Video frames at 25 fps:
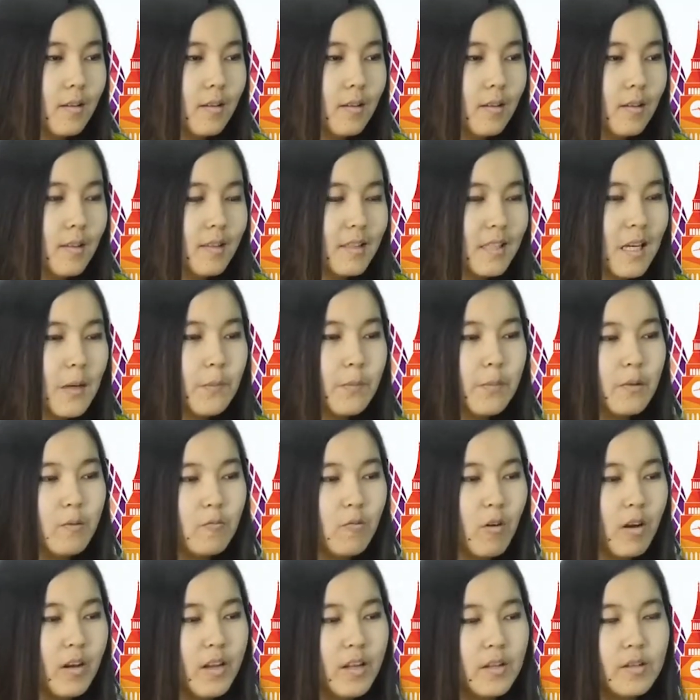example
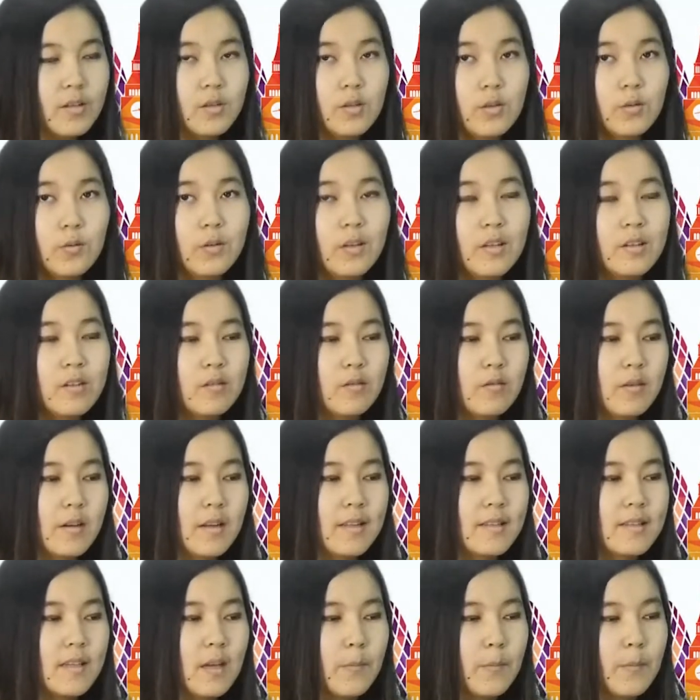1 and 2, let's look
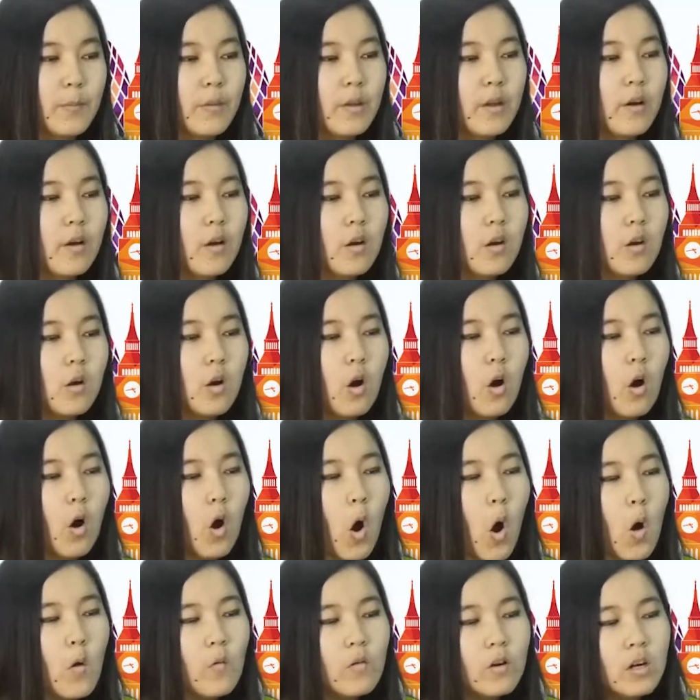at them.
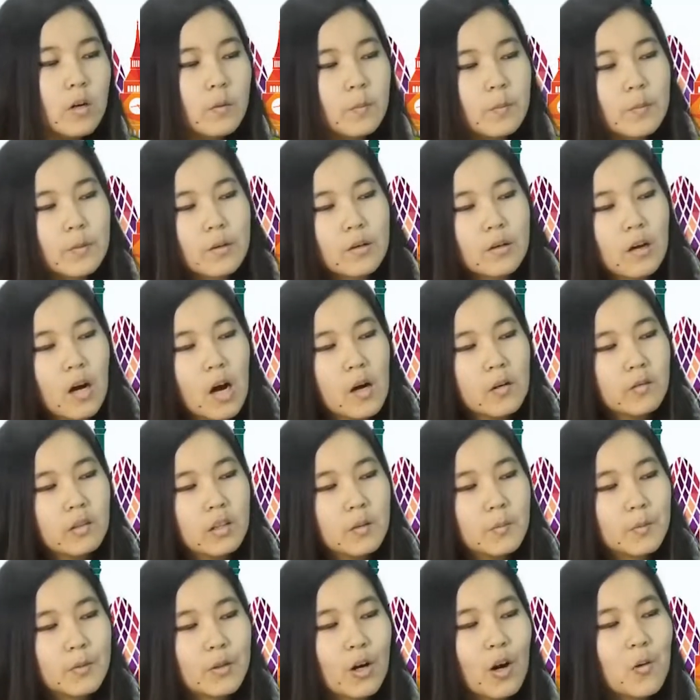
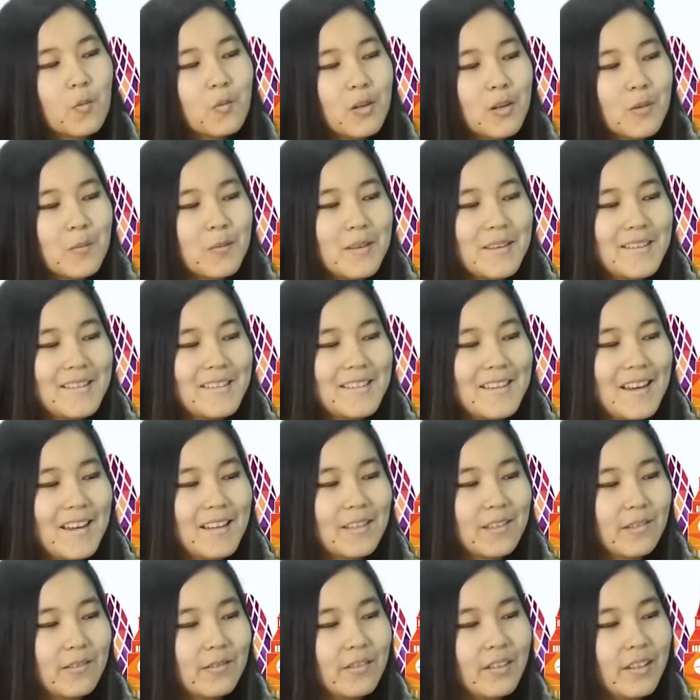Our problem is
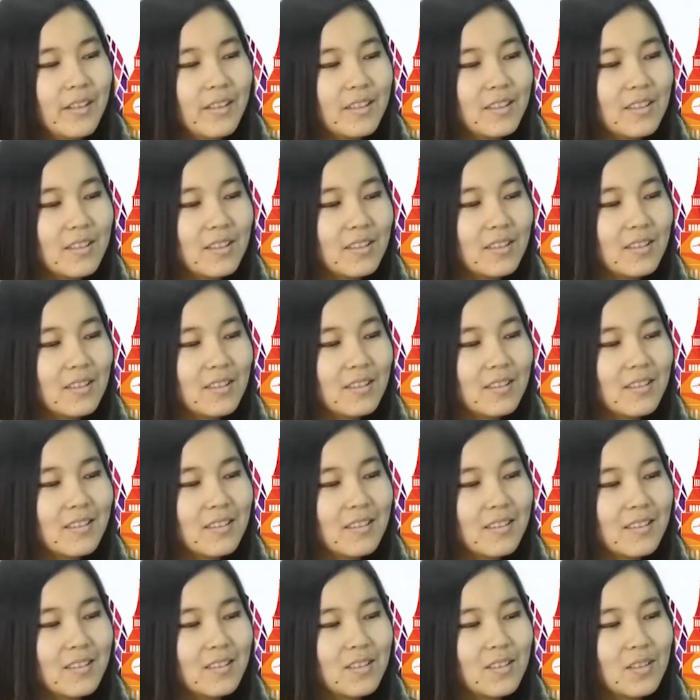that we're
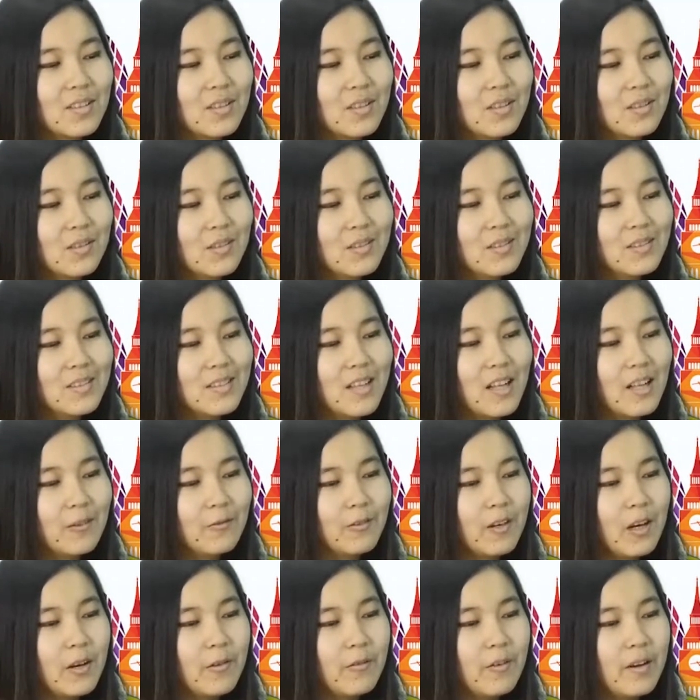too
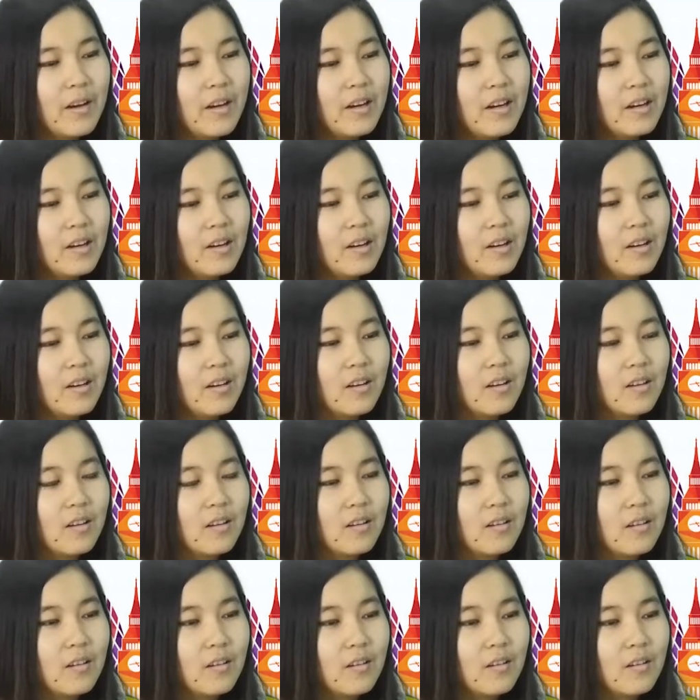self-aware
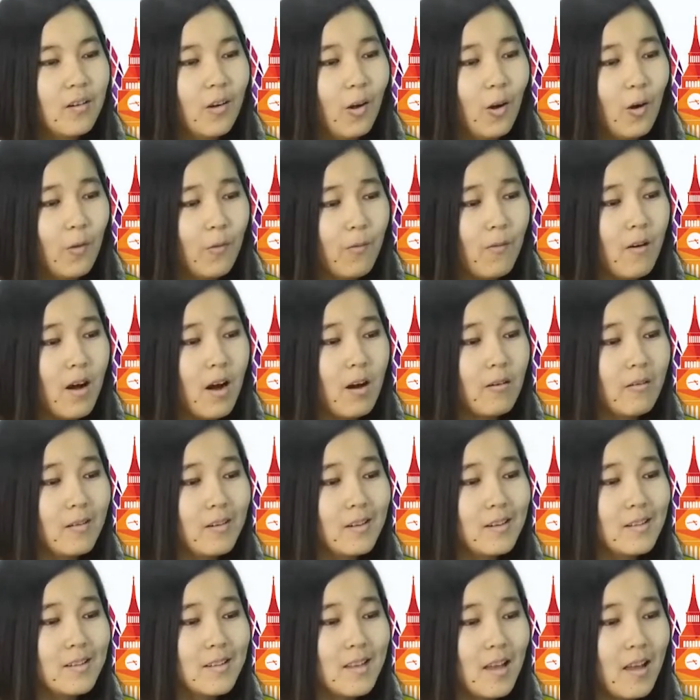of
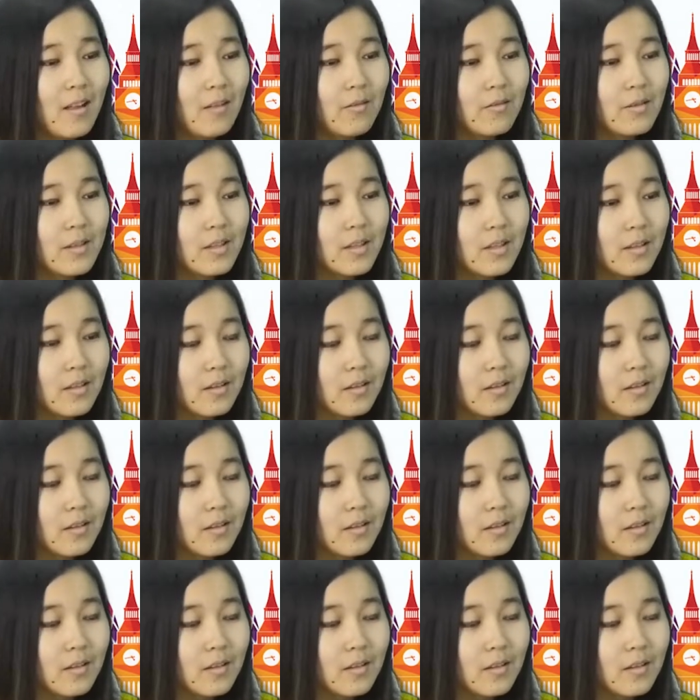ourselves.